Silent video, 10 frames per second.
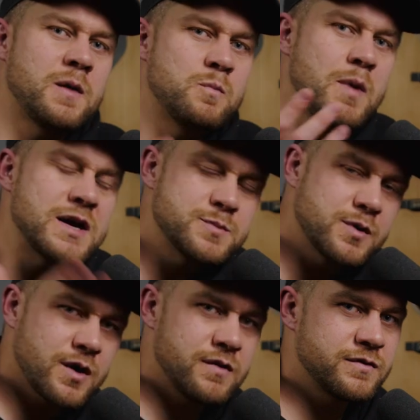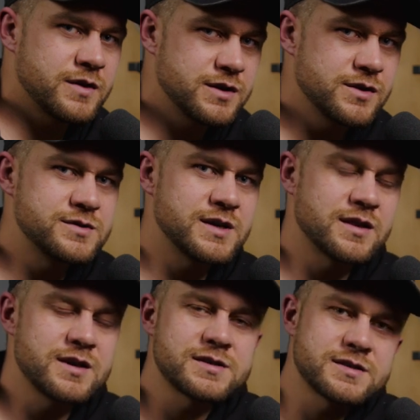I'm much more confident
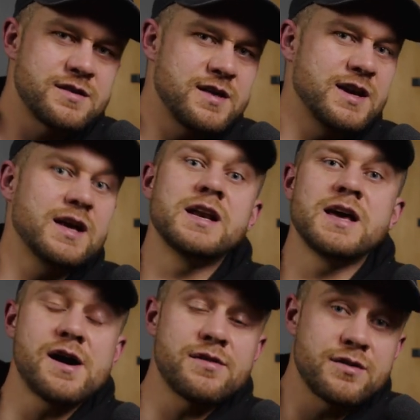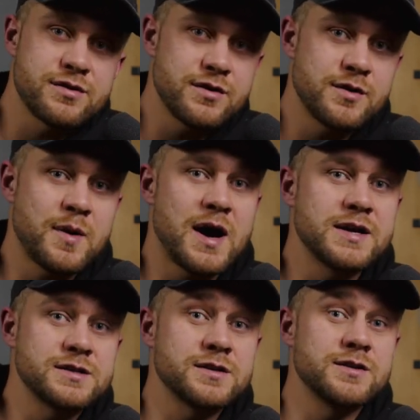using this than any other
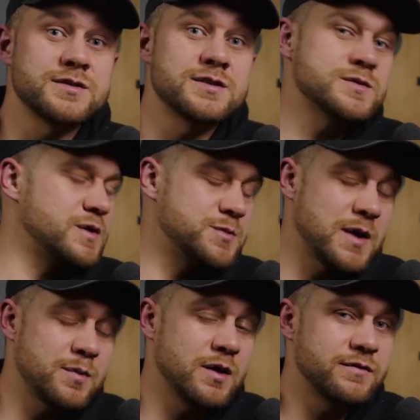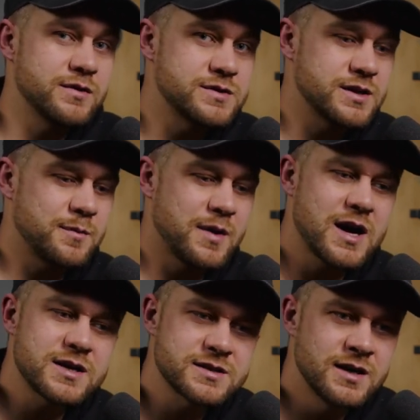third-party solutions which people have used in the
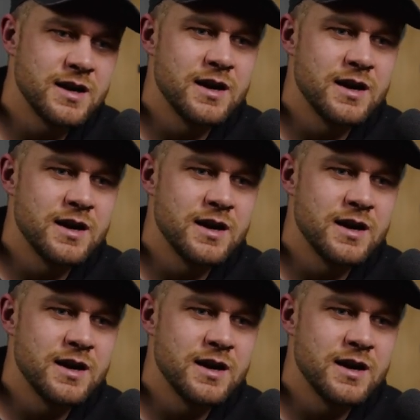past.